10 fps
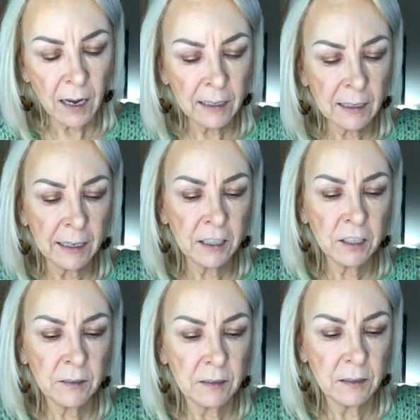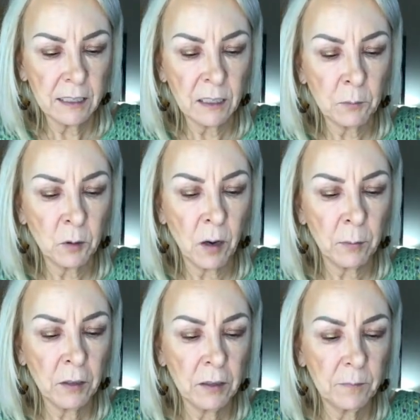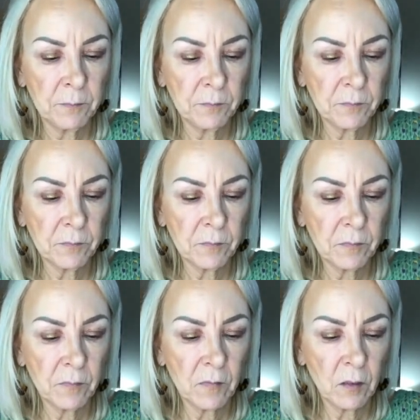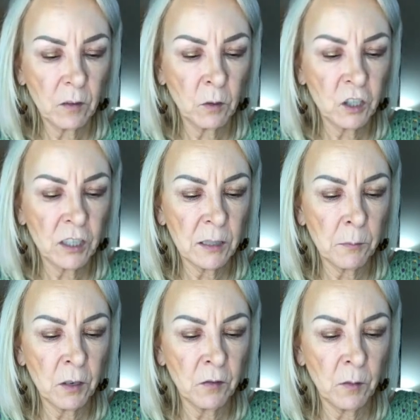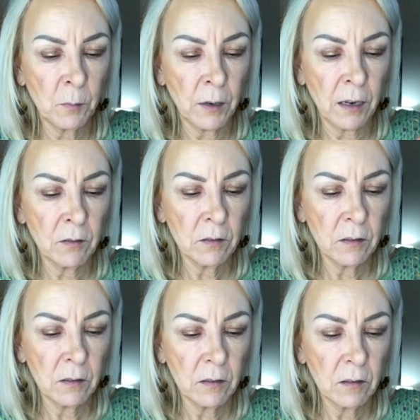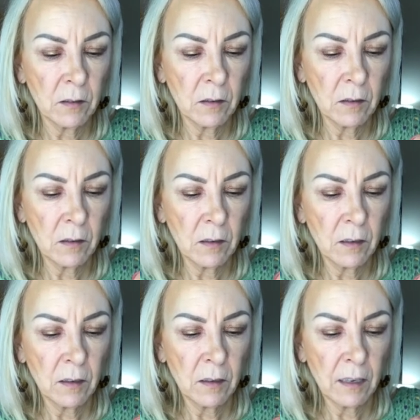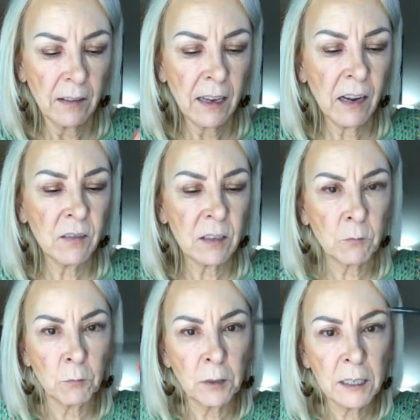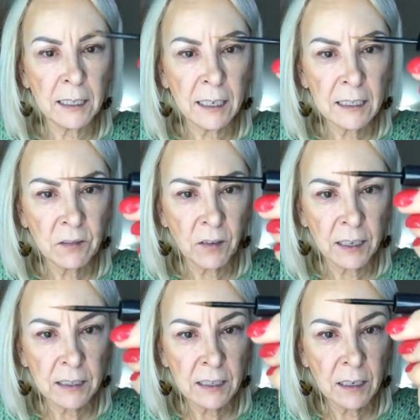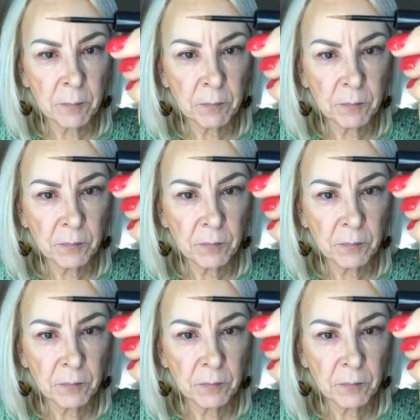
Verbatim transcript: eyeliner in Proper, which is a beautiful brown. And they have this really nice fine tip.